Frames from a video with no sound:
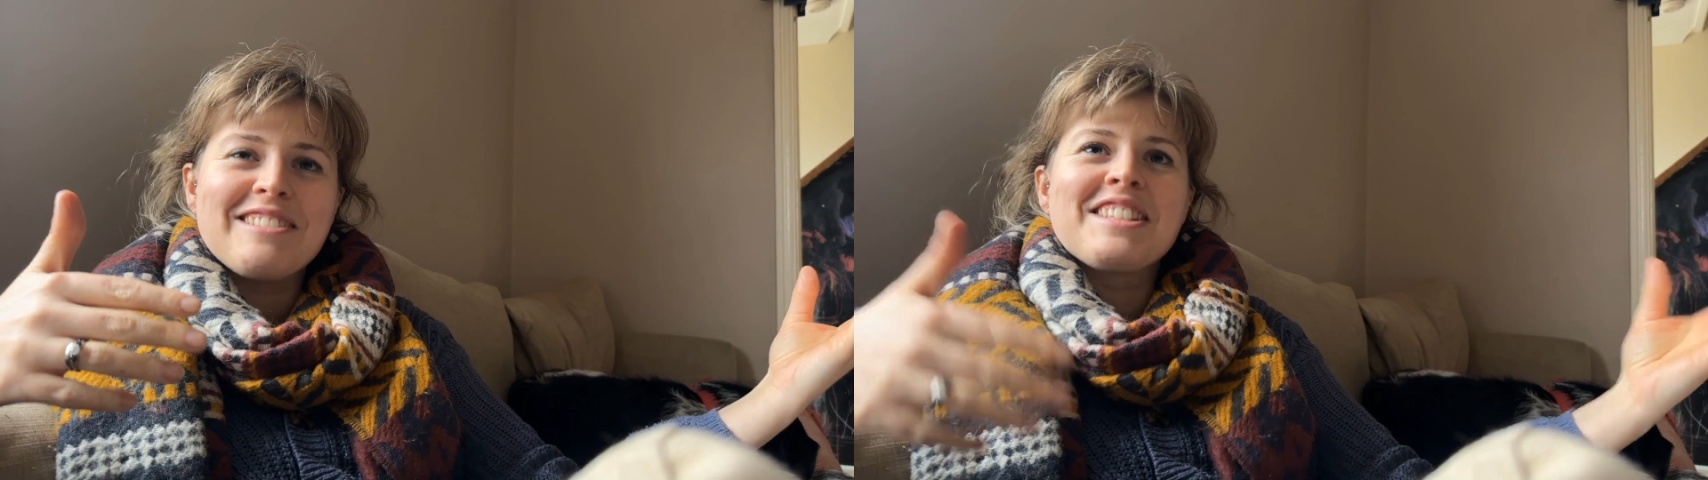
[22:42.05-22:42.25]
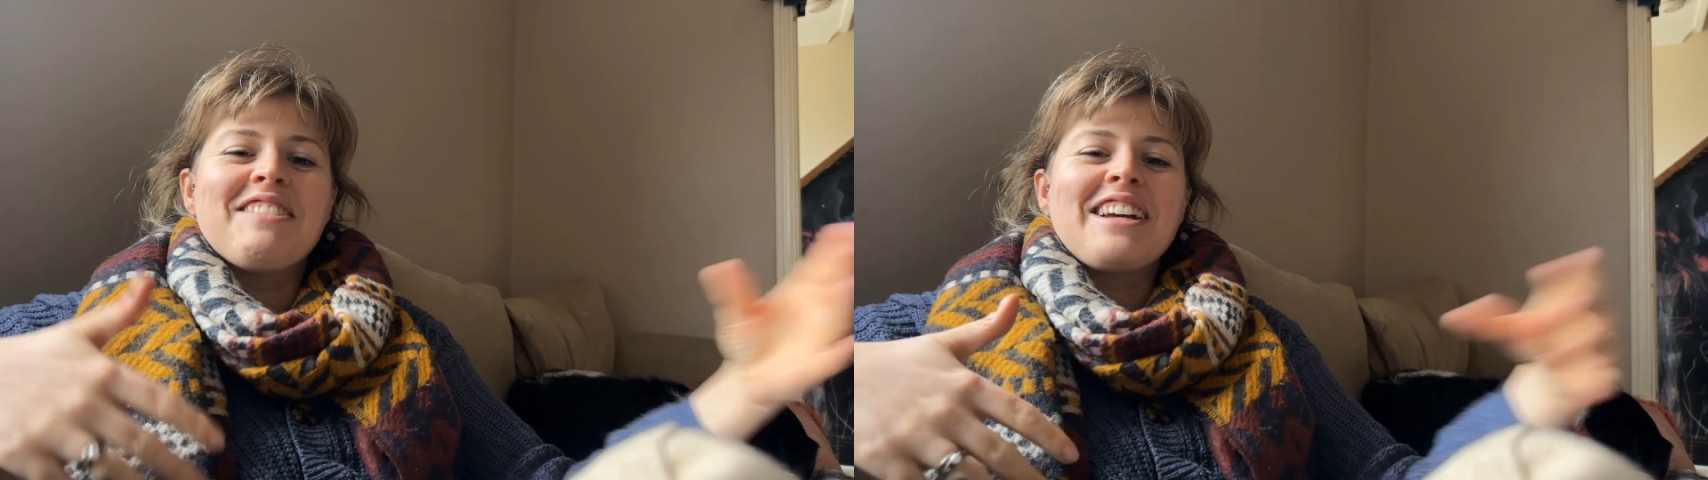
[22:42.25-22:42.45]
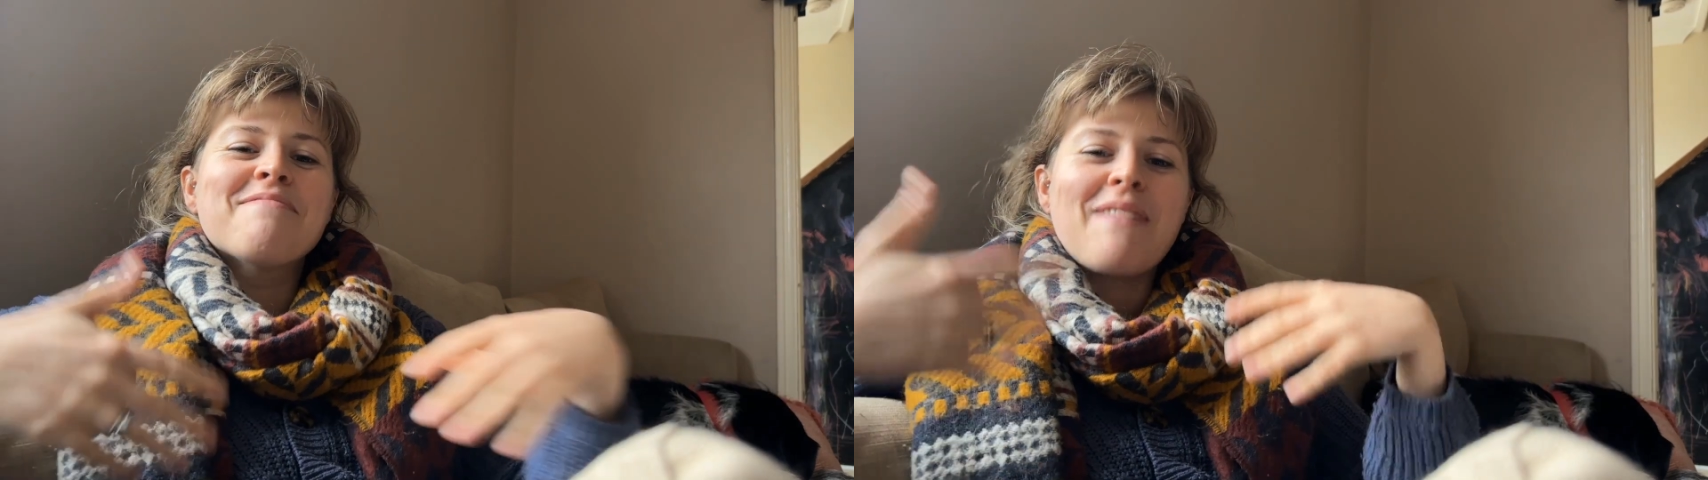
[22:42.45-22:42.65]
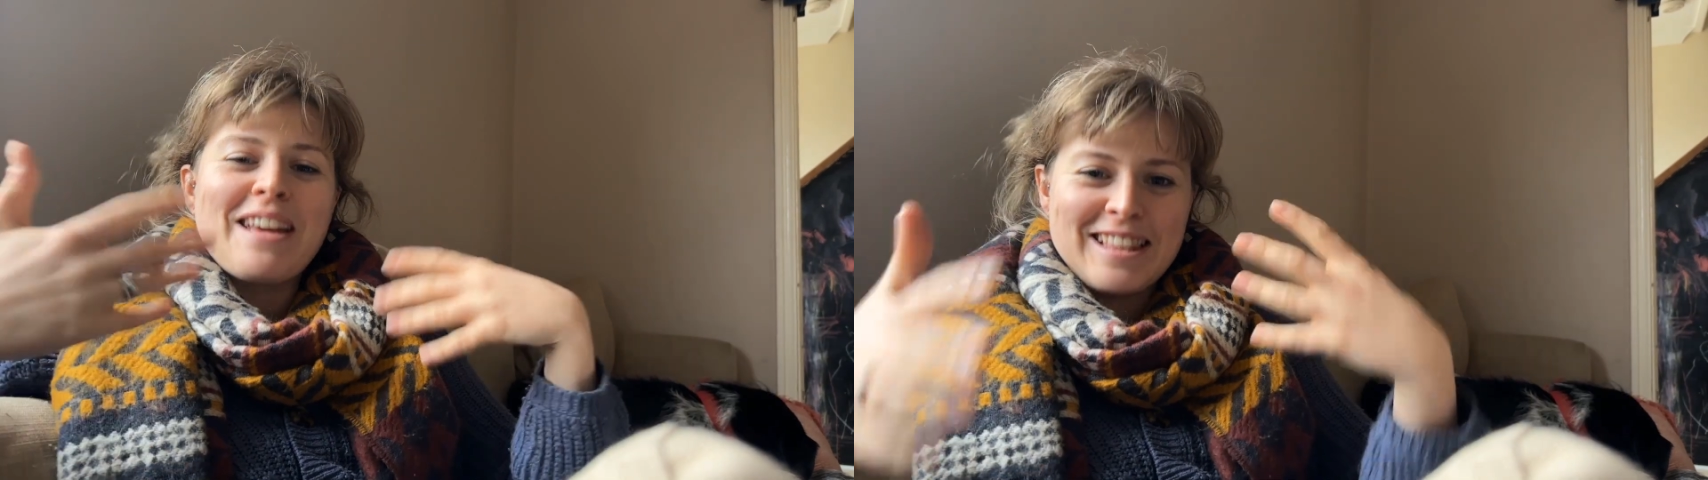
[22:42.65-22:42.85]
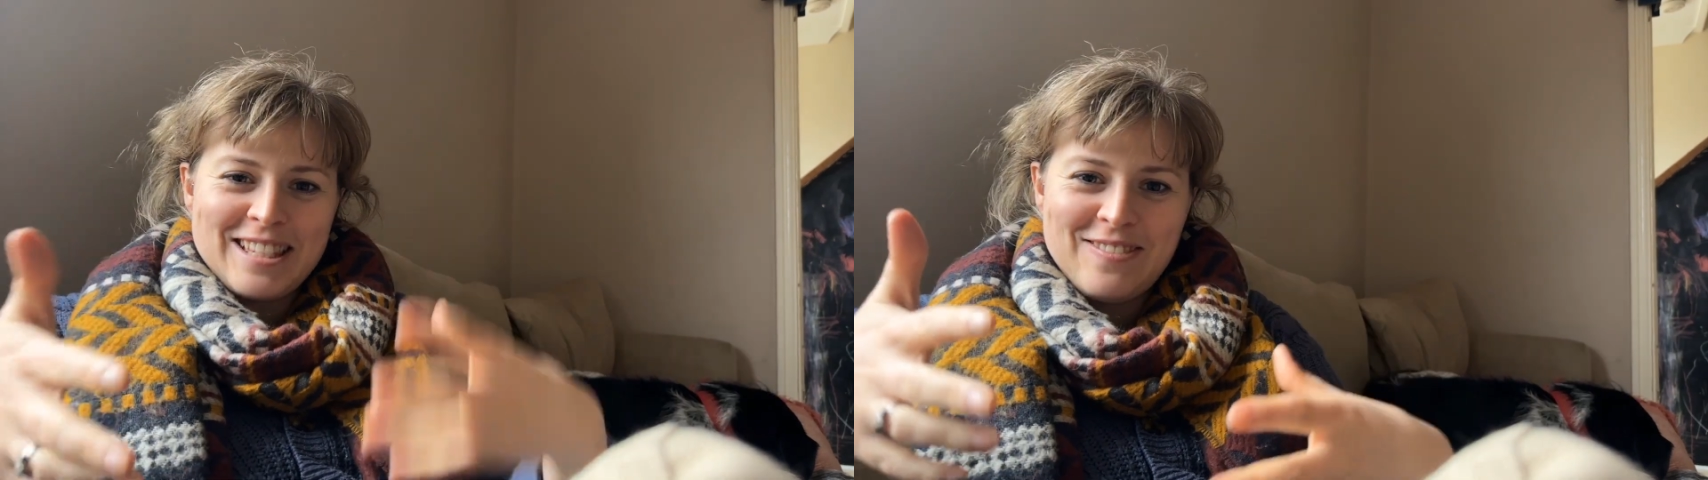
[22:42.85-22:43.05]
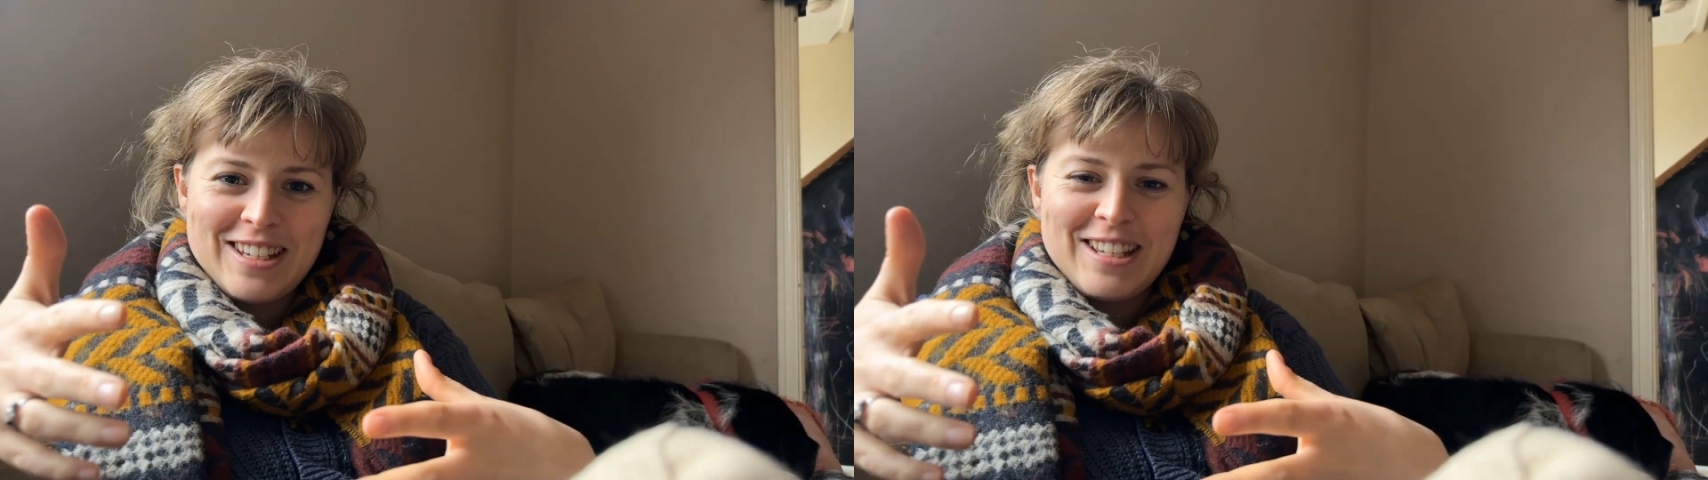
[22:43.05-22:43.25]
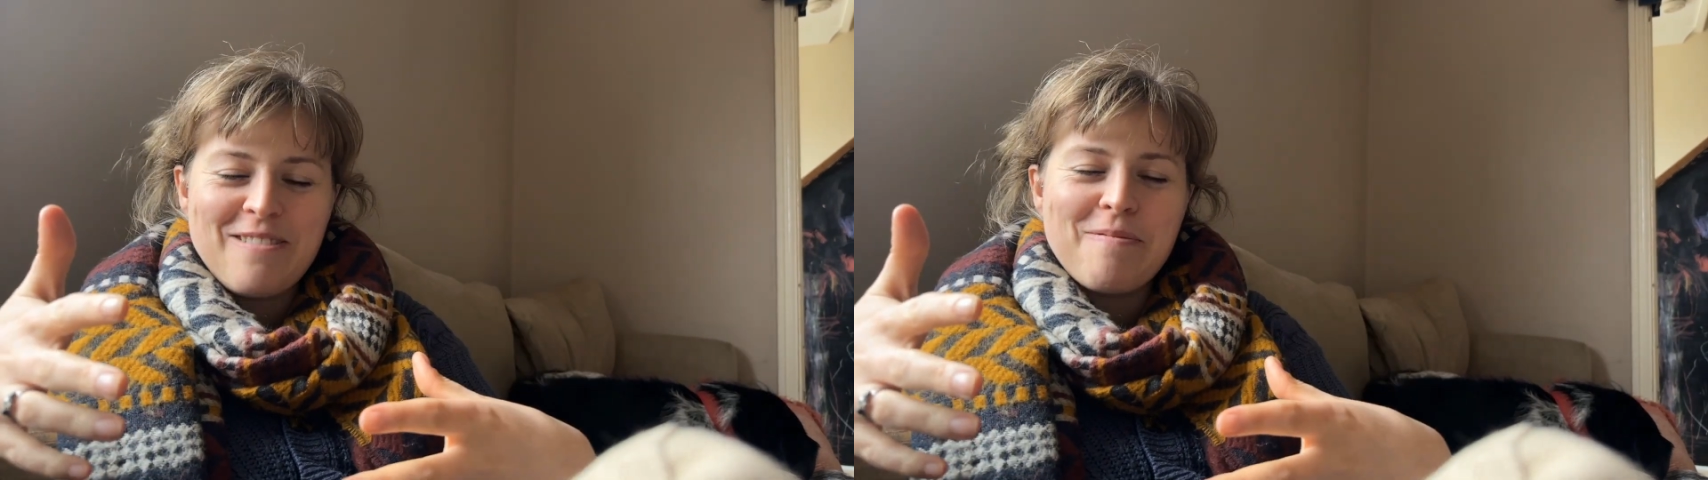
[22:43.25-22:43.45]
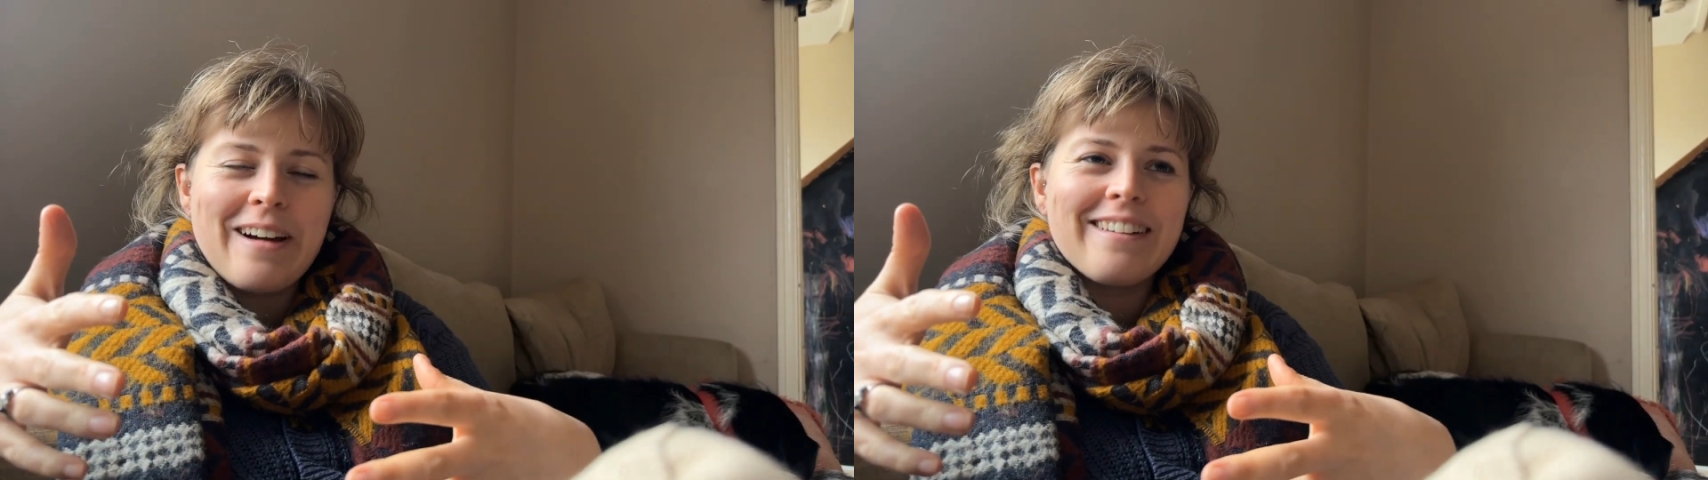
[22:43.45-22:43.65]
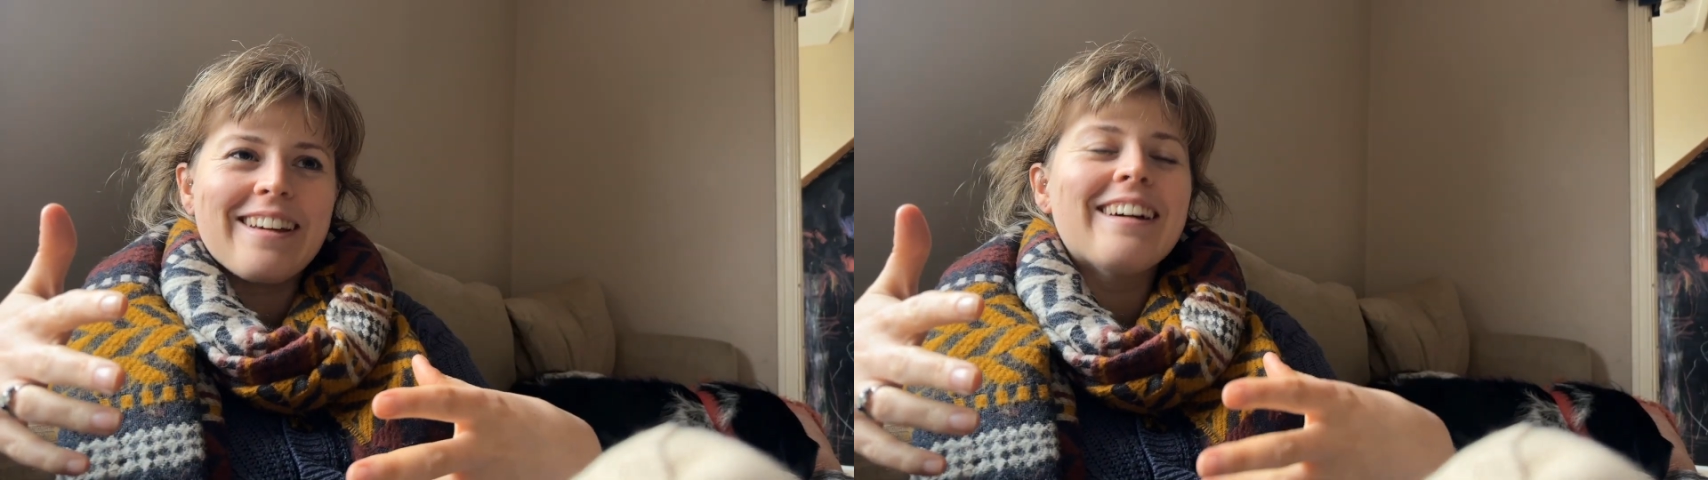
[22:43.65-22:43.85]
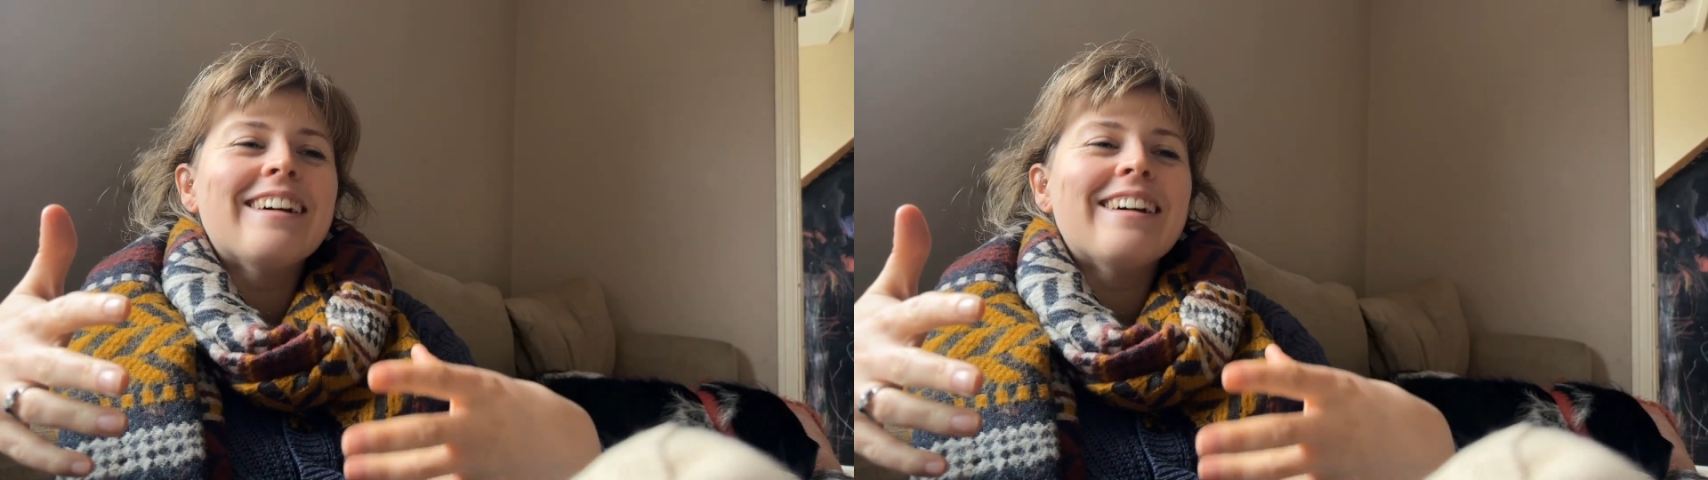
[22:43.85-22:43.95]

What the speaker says: so I can make this video about it.